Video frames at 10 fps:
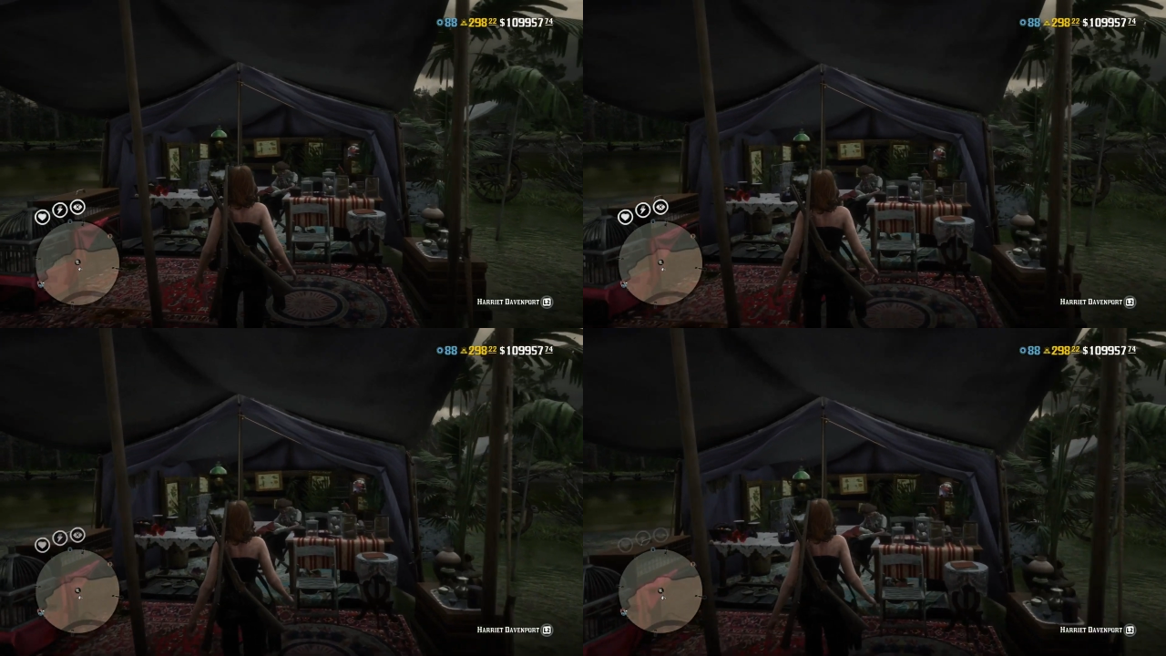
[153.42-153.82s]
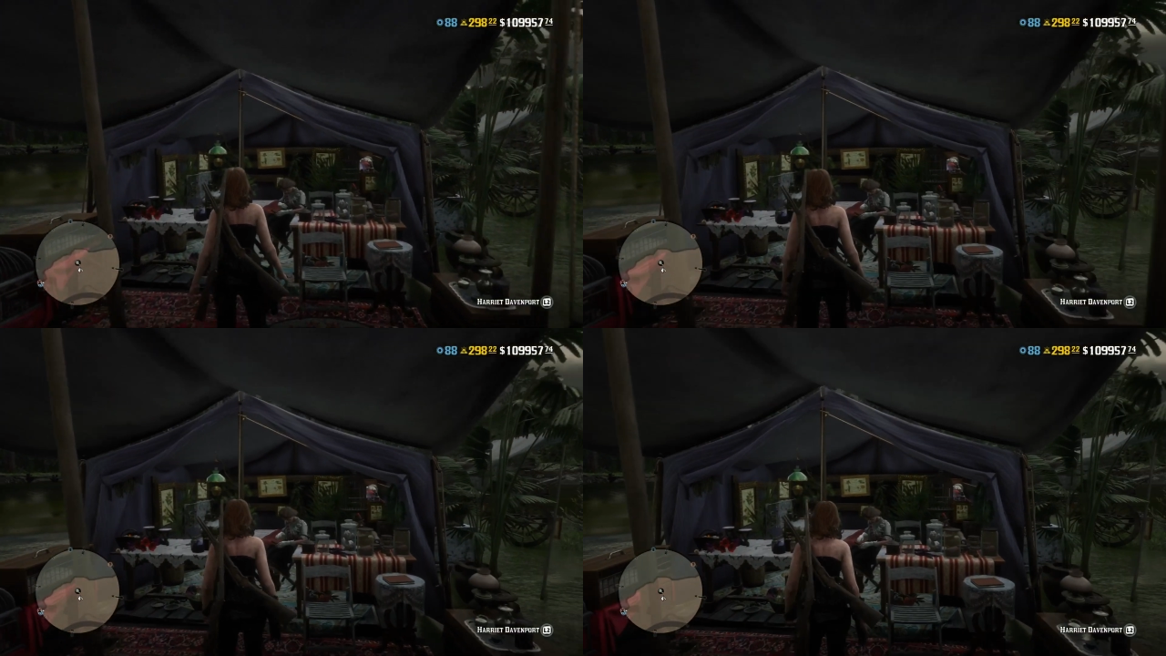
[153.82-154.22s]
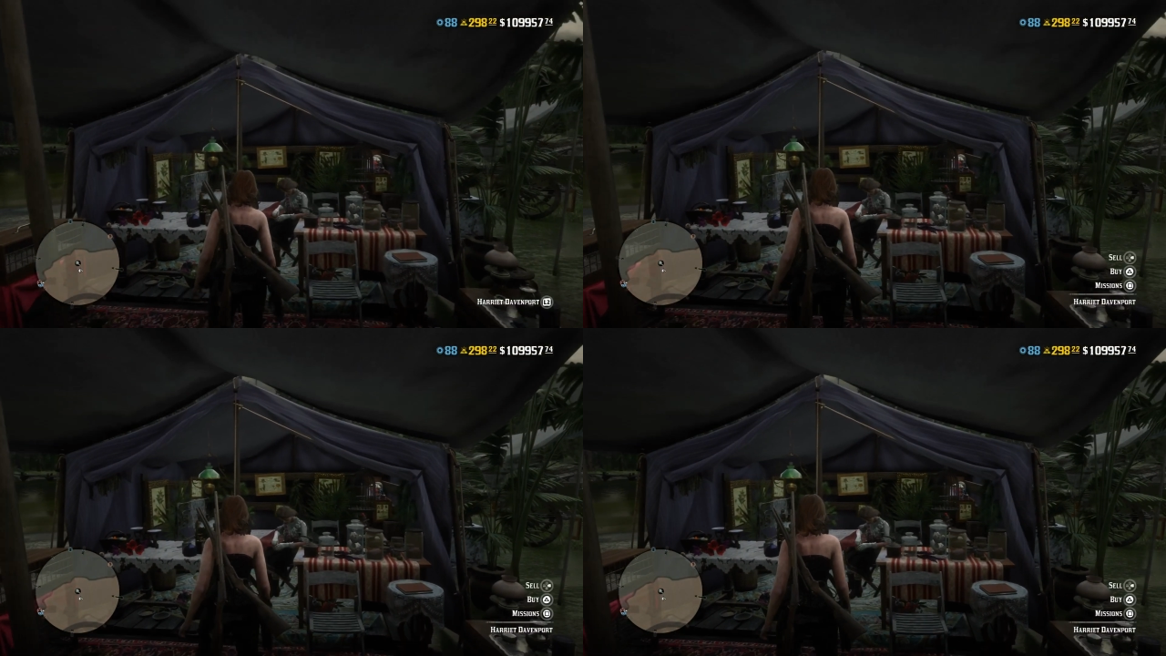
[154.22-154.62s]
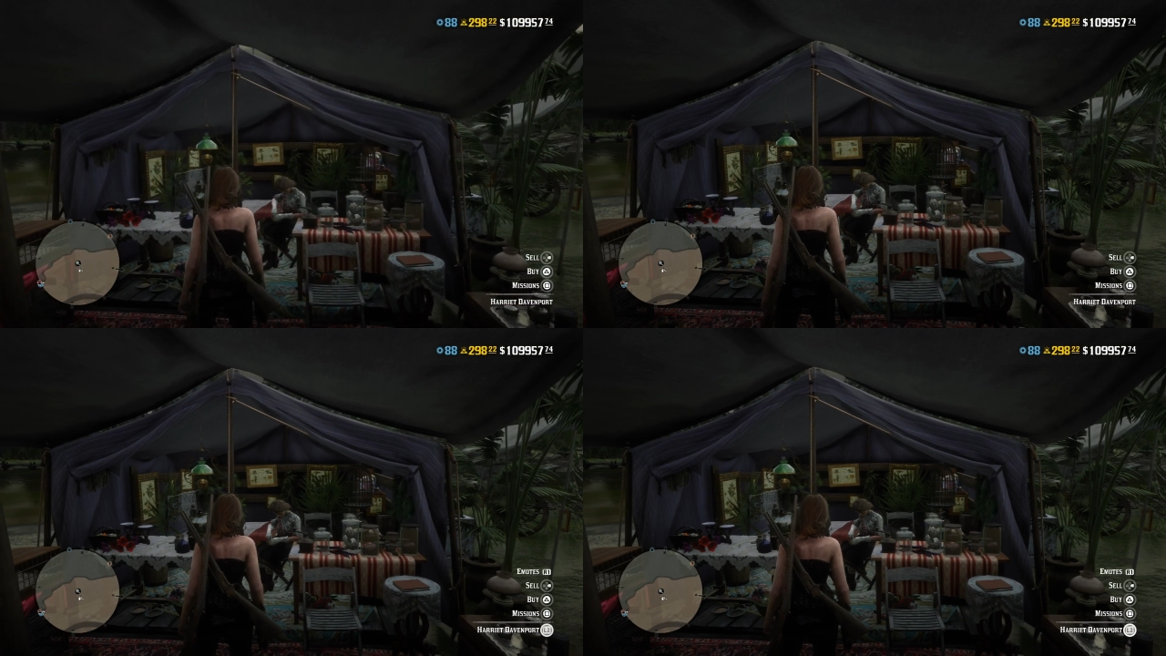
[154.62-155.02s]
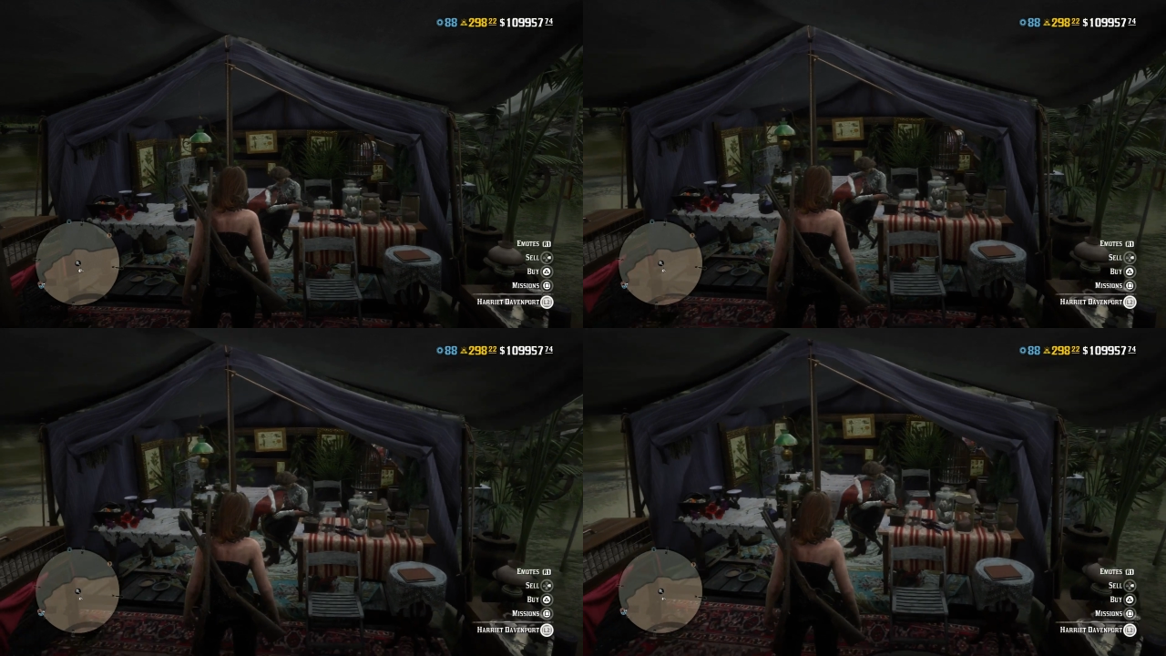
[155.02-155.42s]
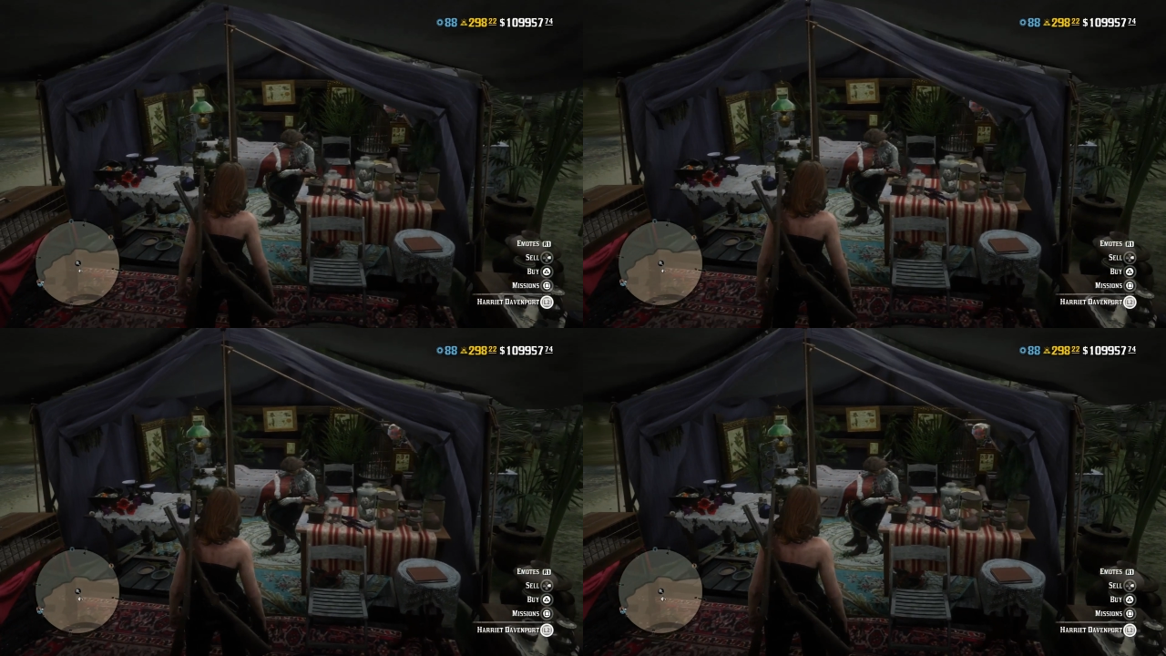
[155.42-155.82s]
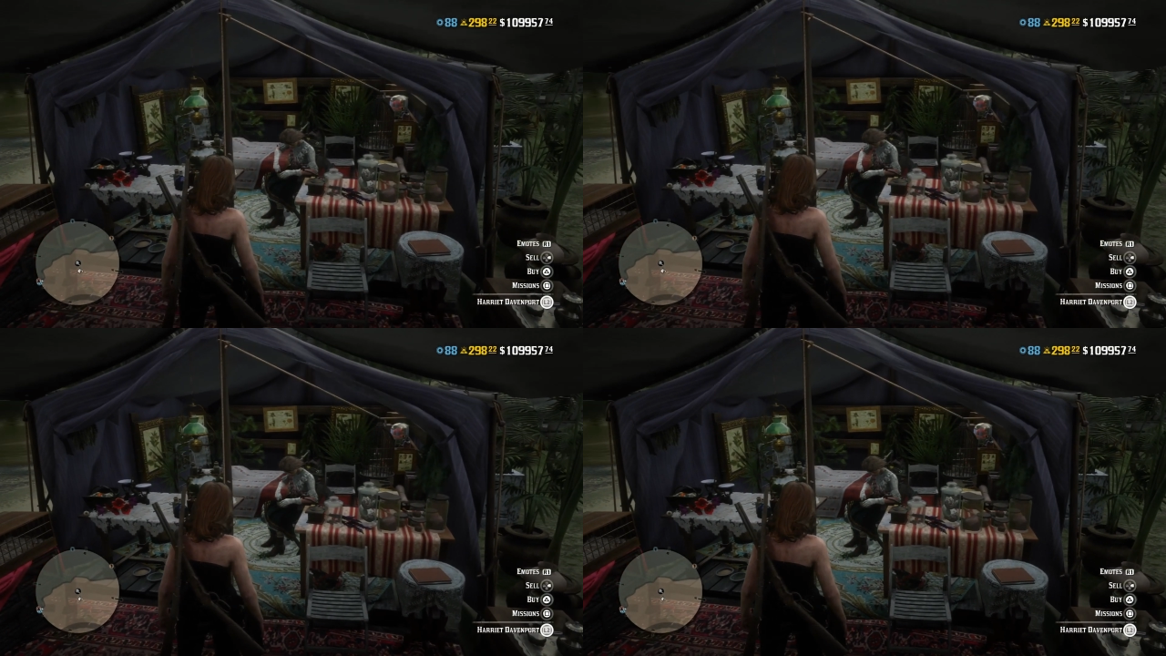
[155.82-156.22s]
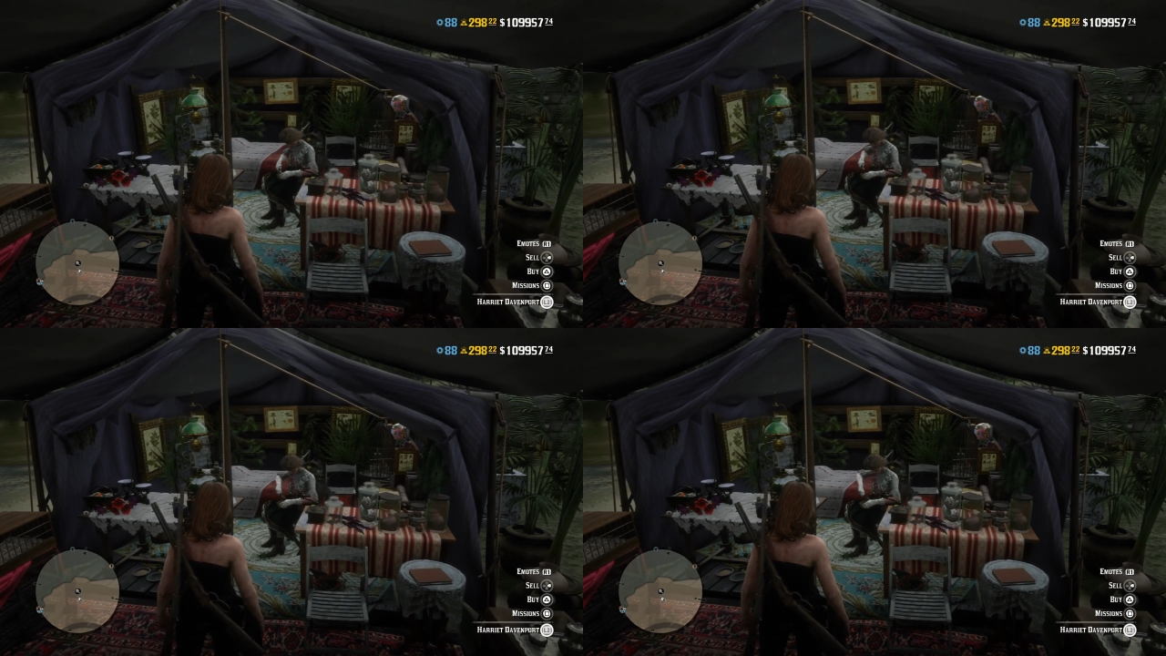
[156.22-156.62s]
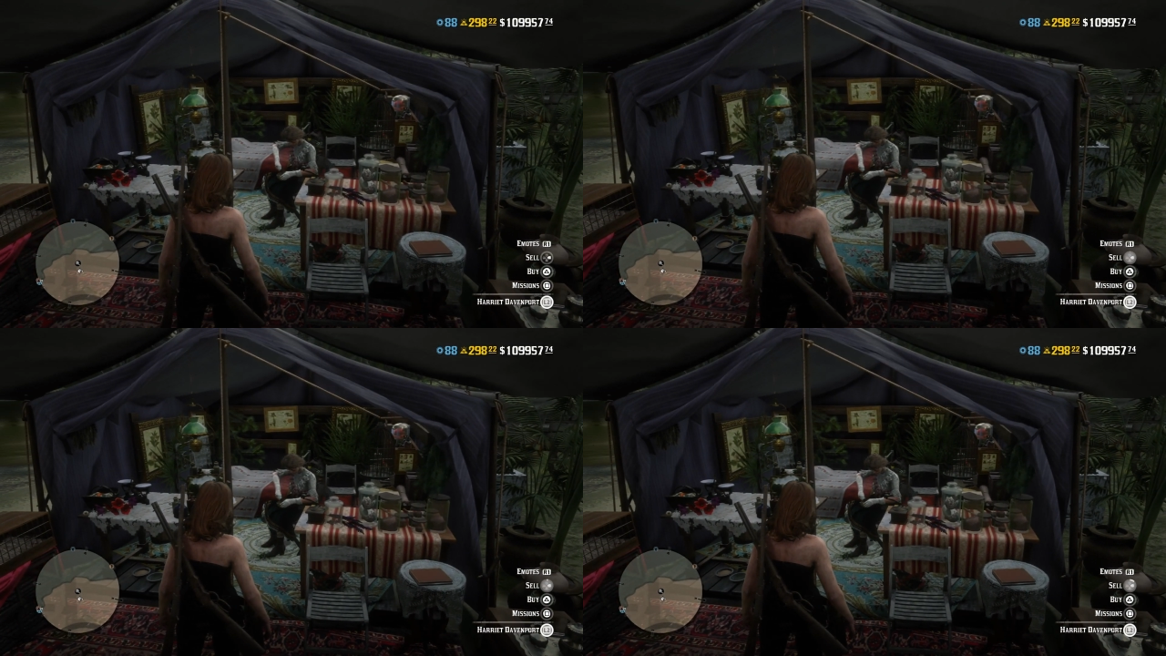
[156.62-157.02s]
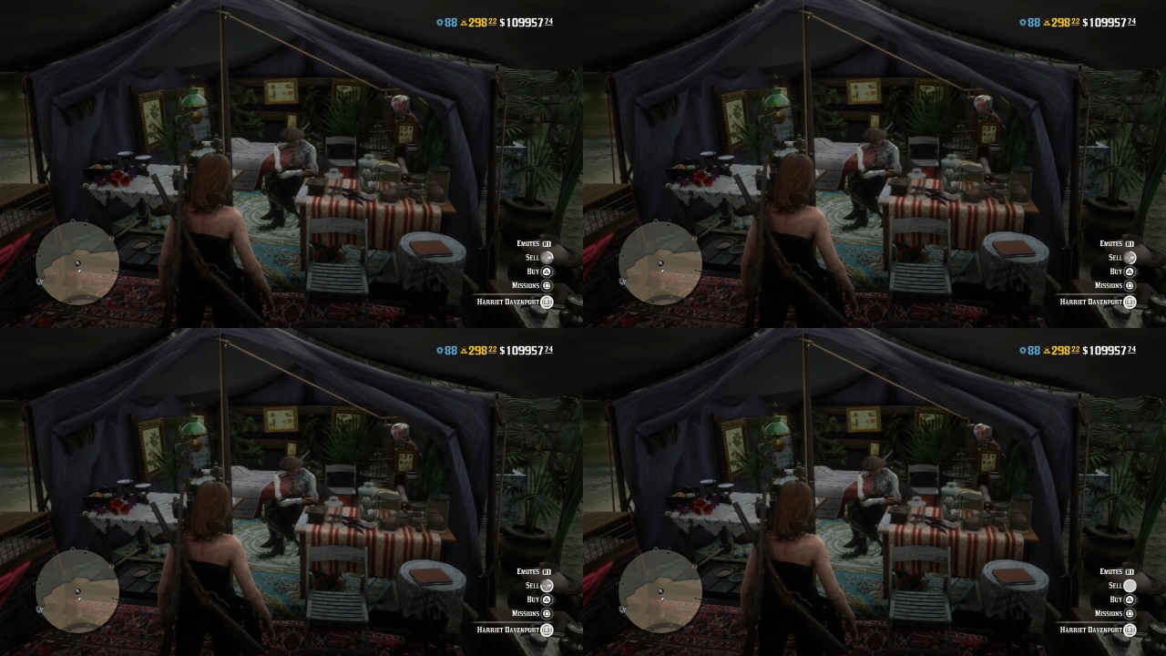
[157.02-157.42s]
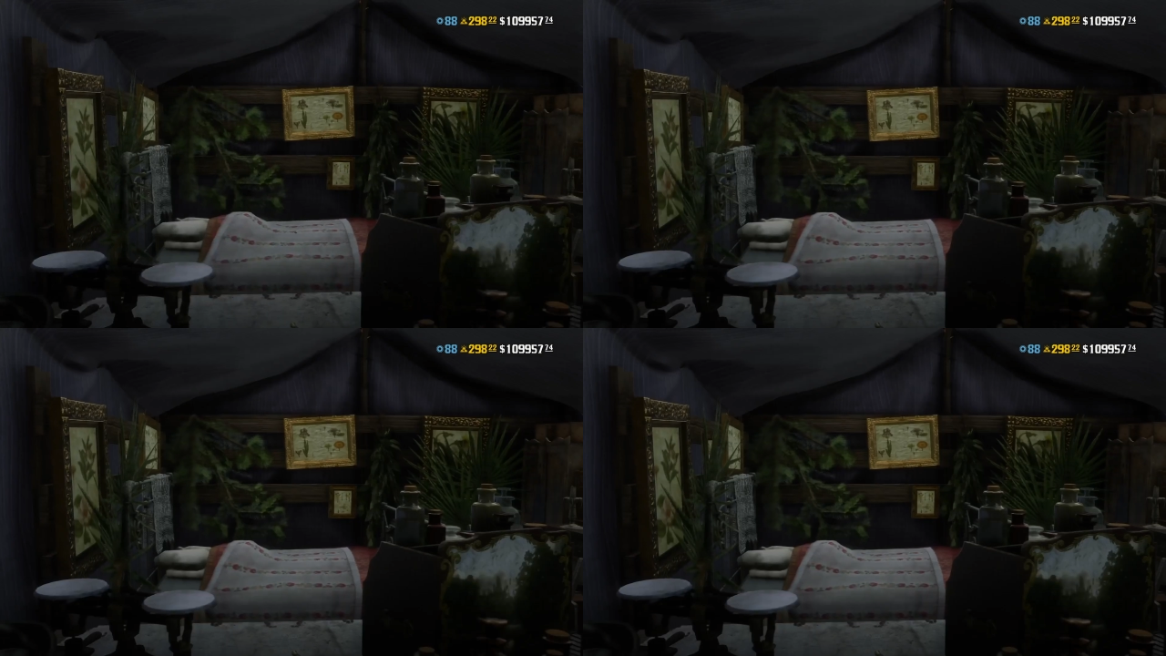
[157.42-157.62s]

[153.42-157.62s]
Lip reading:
No face is visible, so there are no lips to read.